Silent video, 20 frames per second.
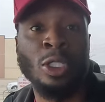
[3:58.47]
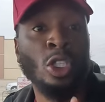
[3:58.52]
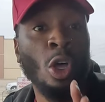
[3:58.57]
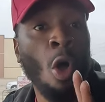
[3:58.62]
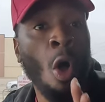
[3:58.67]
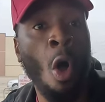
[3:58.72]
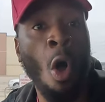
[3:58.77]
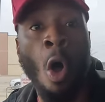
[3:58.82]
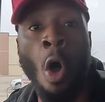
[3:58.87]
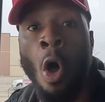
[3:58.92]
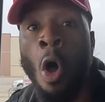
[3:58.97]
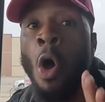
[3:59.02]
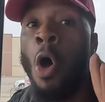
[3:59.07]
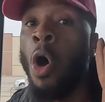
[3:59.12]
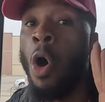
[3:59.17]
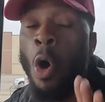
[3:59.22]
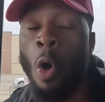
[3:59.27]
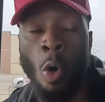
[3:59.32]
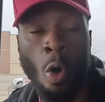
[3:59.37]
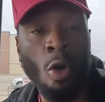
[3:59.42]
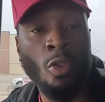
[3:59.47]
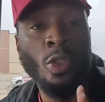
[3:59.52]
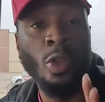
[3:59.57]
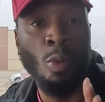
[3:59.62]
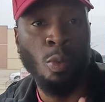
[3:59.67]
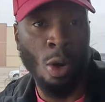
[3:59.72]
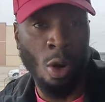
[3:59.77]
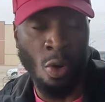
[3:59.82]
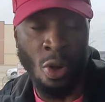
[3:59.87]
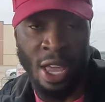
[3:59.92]
It's all on
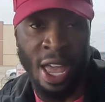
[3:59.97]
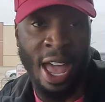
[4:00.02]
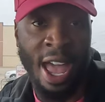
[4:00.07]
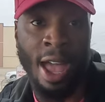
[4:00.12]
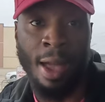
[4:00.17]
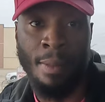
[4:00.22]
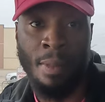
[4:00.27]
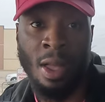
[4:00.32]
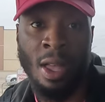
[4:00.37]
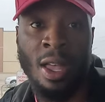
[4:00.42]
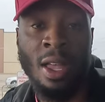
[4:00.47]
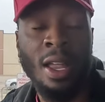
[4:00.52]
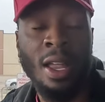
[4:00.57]
the Roadie app.